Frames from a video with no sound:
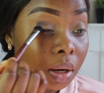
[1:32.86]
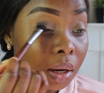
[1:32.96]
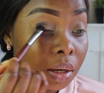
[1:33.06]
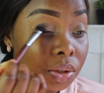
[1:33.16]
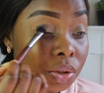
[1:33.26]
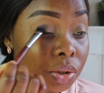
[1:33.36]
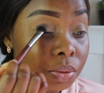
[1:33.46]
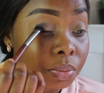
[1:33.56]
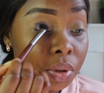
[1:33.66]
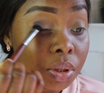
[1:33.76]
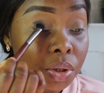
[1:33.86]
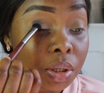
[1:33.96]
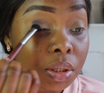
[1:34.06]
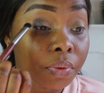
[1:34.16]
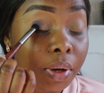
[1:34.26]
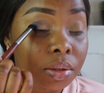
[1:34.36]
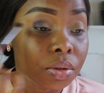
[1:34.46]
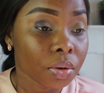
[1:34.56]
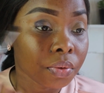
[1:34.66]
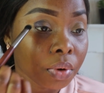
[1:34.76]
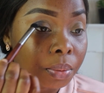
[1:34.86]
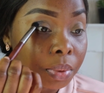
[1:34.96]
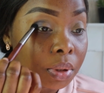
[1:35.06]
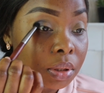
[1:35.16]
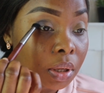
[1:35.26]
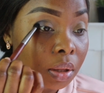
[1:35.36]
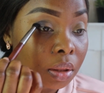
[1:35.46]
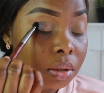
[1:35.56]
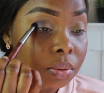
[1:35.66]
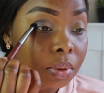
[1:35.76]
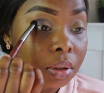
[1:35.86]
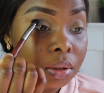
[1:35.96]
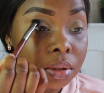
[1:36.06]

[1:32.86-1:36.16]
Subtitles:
cash, money transfer sort of companies. Yeah, that's what it